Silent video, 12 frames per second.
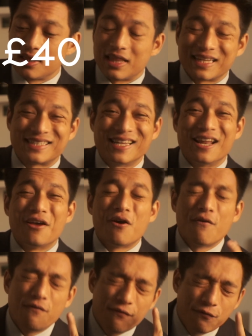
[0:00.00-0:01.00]
That's it,
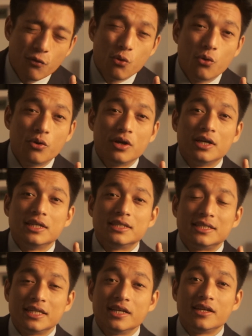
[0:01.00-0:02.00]

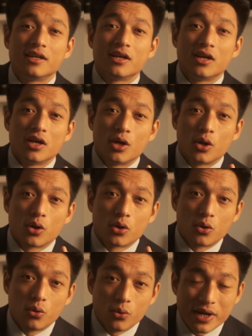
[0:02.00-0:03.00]
40
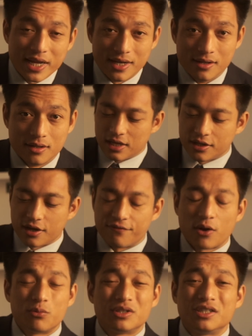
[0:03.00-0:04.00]
quid. If
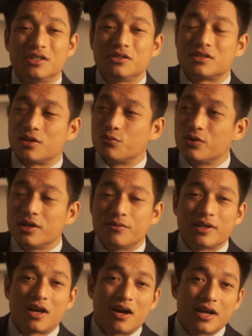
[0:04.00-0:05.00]
I want to use the
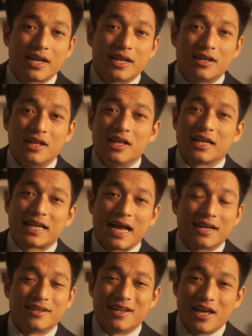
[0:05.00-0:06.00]
really high-end
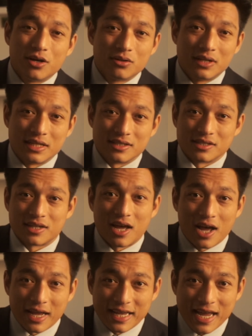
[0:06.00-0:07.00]
Canon L lenses,
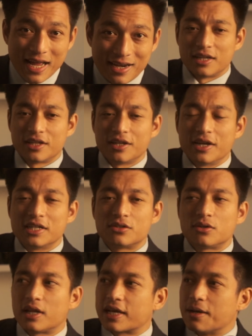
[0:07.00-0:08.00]
I can. It's
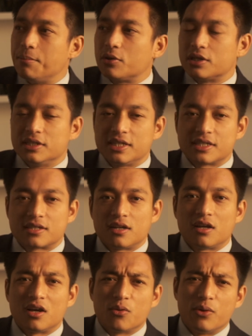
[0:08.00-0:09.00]
not like a modern
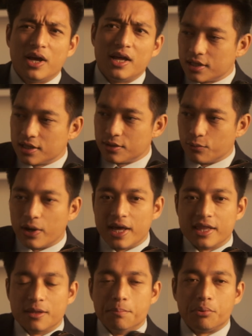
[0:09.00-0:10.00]
DSLR
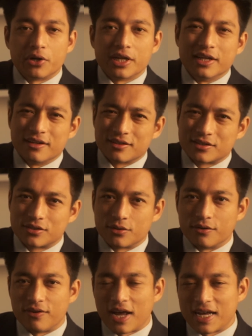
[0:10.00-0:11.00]
where the body
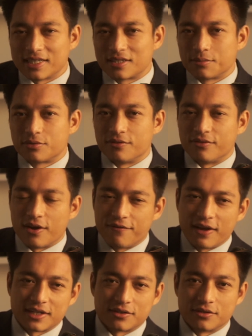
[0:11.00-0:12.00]
sort of has some sort of
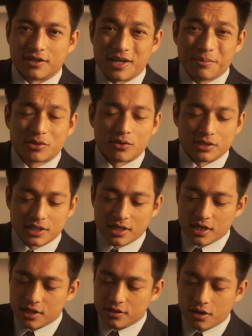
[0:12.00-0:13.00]
effect on the image quality.
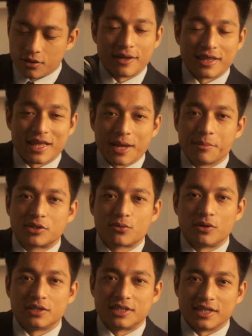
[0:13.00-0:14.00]
No, the image
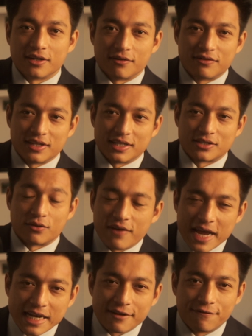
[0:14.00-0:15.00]
quality of
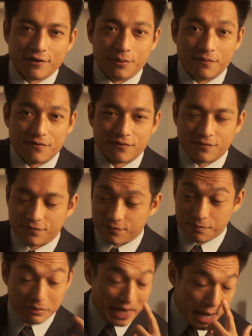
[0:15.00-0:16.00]
any film
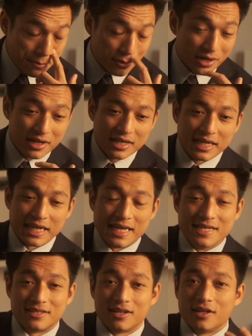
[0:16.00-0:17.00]
camera
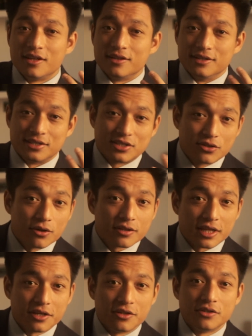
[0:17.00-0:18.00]
is the stock
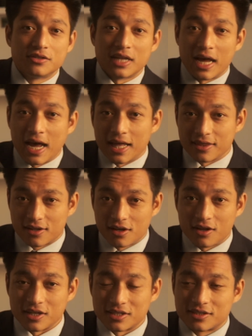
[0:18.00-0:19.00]
they use and the
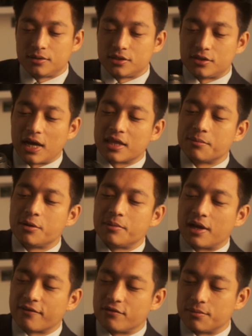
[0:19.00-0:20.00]
glass. So at the moment
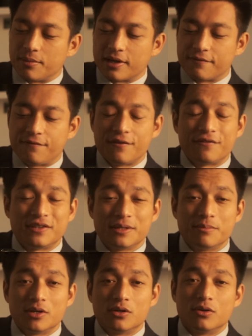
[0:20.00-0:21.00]
I've got my
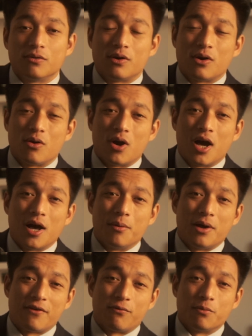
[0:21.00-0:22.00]
50mm
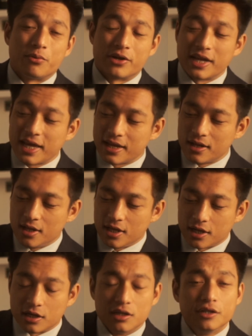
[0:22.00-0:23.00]
f1.8
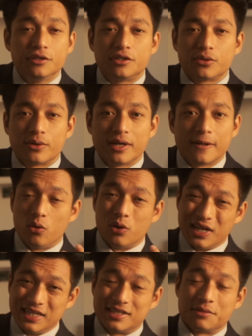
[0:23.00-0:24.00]
glued to it.
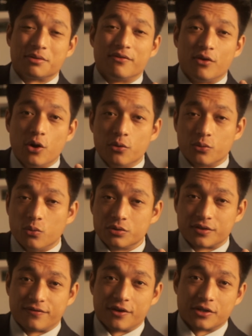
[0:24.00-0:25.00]
In terms of
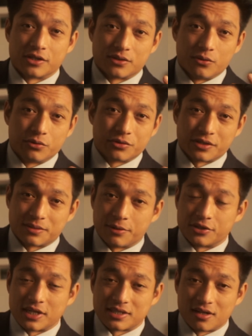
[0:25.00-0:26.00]
autofocus, auto
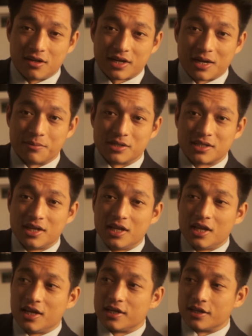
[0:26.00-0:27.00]
exposure SLR cameras,
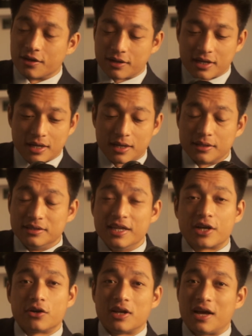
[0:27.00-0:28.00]

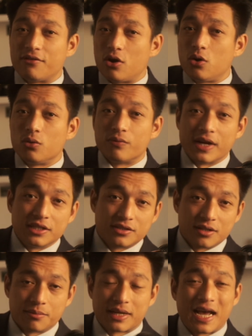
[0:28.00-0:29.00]
Nikon have a whole range
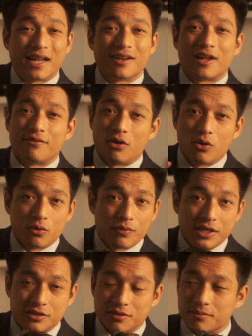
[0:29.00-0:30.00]
of them, Canon have a whole
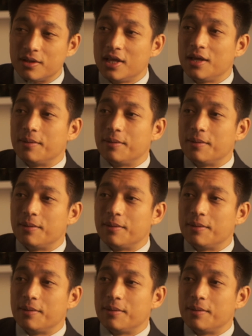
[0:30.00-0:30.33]
range of them.